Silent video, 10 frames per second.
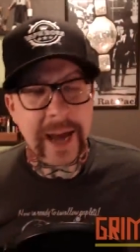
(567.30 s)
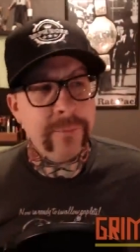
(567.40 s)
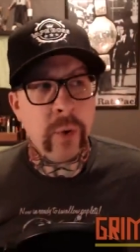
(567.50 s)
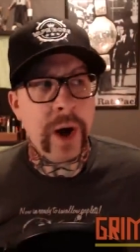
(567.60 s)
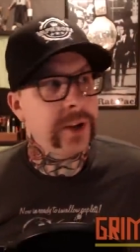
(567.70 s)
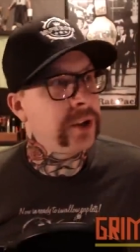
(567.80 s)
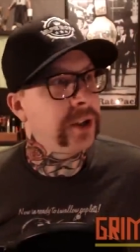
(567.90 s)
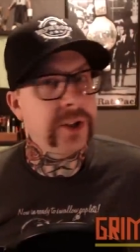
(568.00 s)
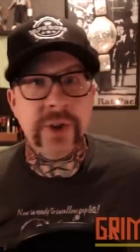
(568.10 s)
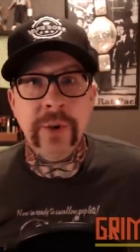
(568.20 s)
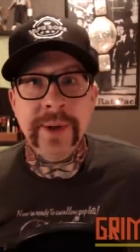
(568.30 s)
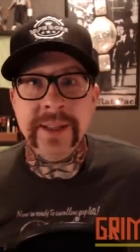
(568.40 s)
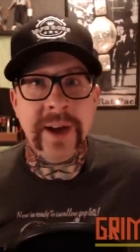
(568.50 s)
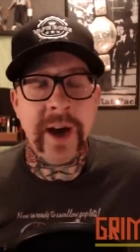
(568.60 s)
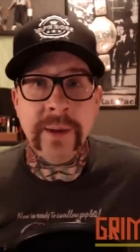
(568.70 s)
I've watched it so many
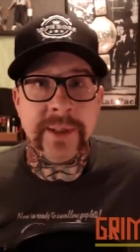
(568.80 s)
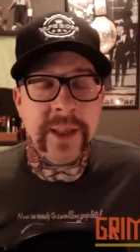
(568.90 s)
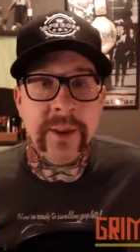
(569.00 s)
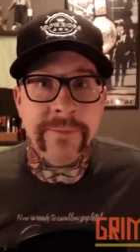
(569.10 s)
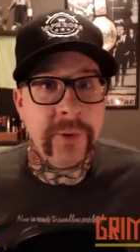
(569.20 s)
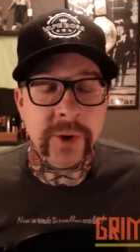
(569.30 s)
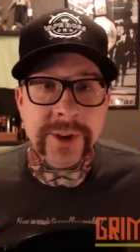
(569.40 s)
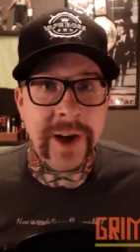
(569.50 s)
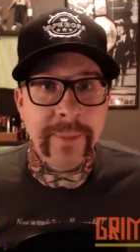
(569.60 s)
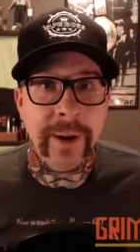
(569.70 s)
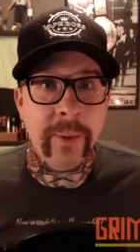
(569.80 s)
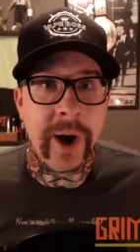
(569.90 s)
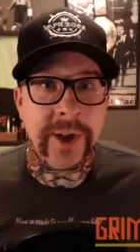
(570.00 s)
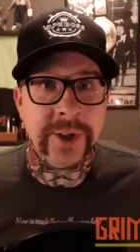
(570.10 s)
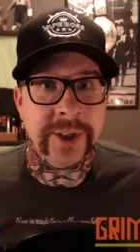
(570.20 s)
times. And the first time I
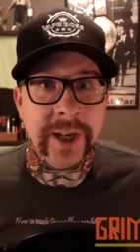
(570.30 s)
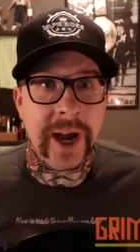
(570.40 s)
watched it,